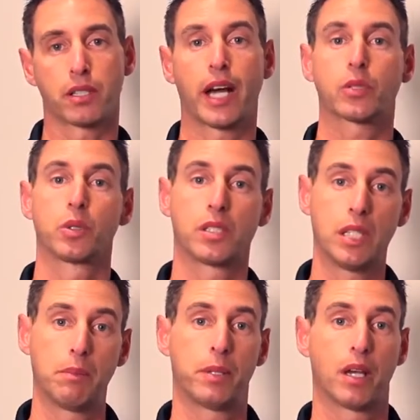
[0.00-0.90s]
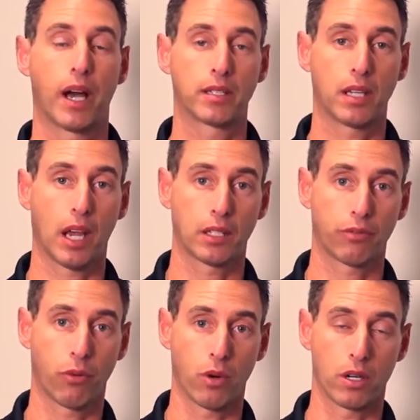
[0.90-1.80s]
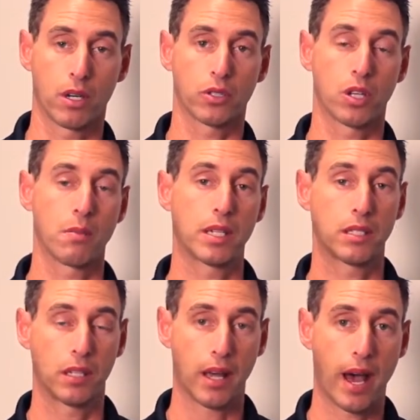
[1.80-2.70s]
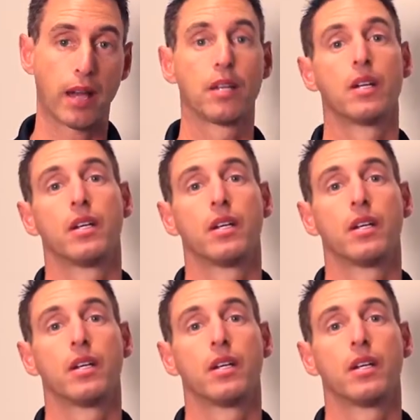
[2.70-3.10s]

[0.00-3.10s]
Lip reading: That's what TPI stands for. So you may see that